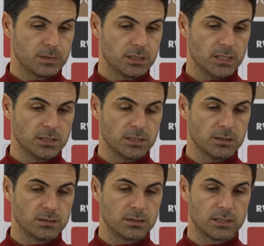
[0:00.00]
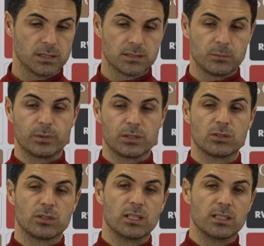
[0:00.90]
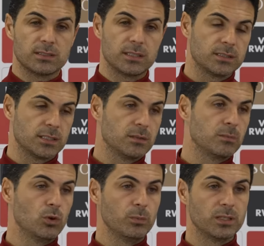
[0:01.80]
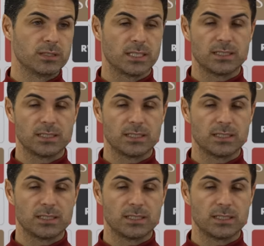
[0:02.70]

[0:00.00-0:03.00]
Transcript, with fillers: changing certain personnel in certain moments,